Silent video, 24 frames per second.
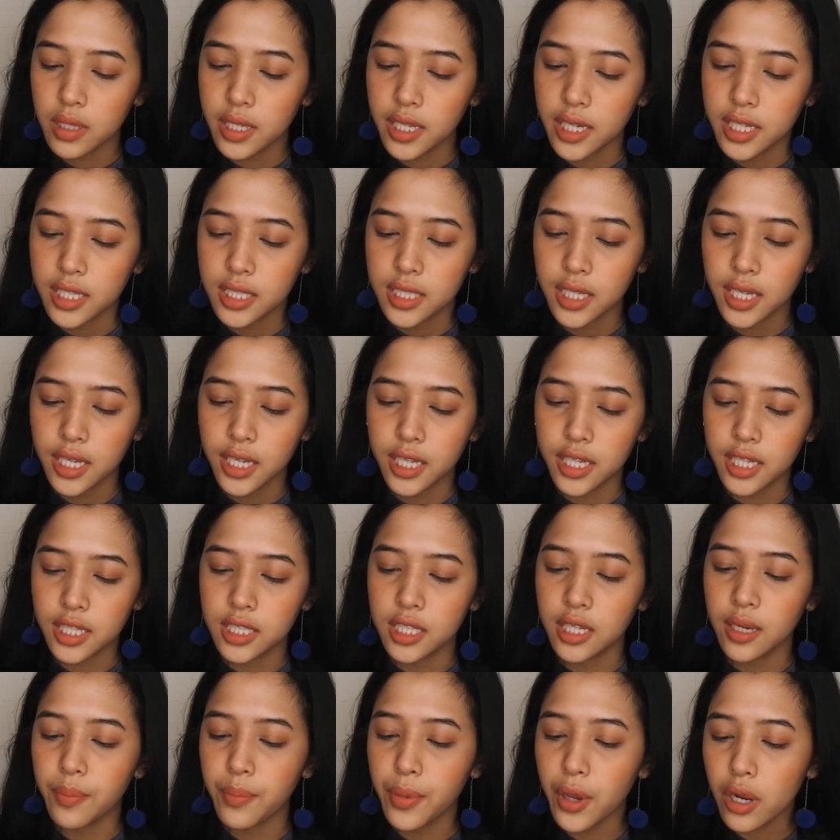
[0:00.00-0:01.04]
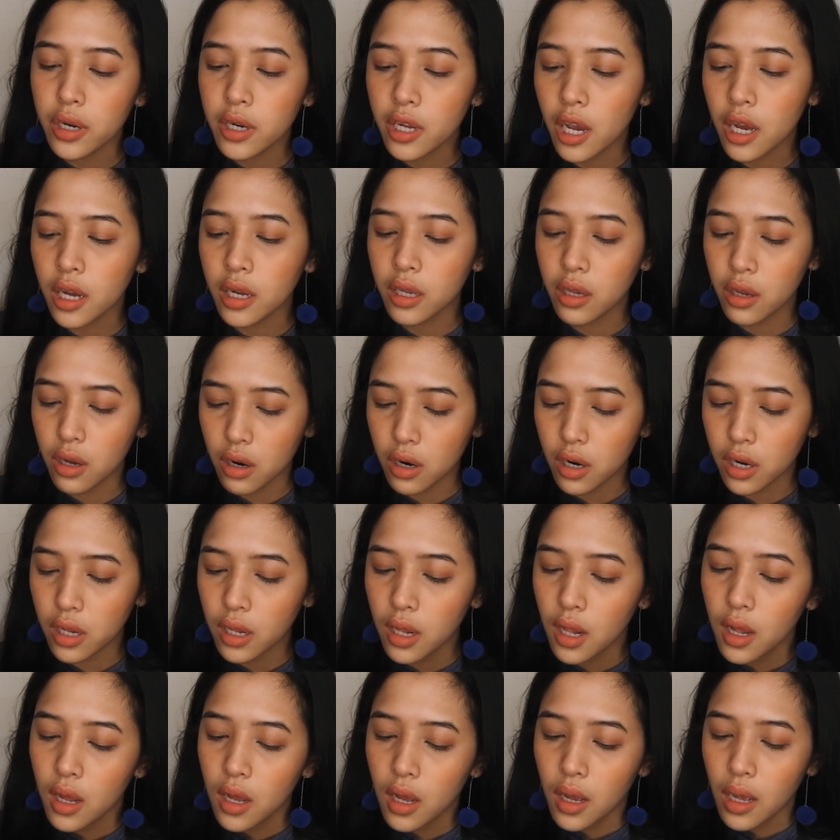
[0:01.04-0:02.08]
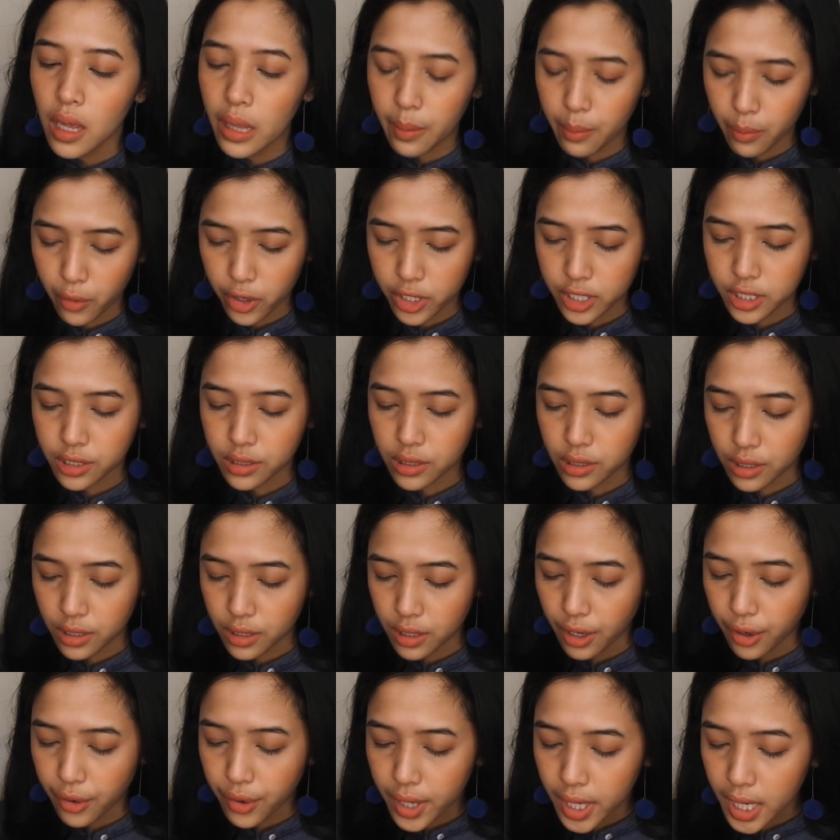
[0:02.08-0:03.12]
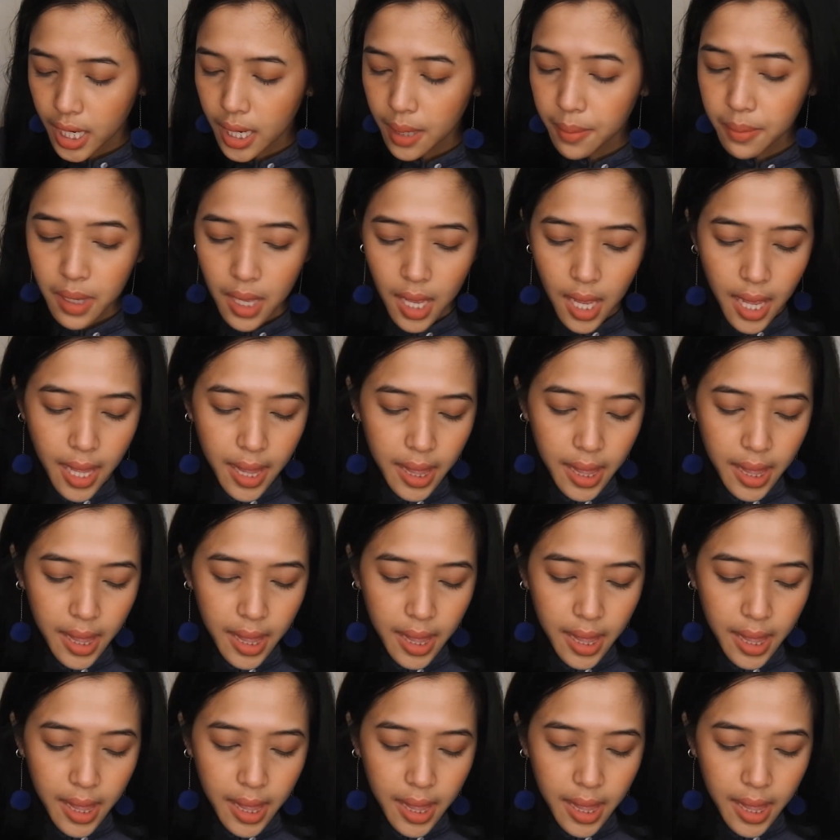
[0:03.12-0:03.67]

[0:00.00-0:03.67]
This is the Pyunkang Moisture Cream.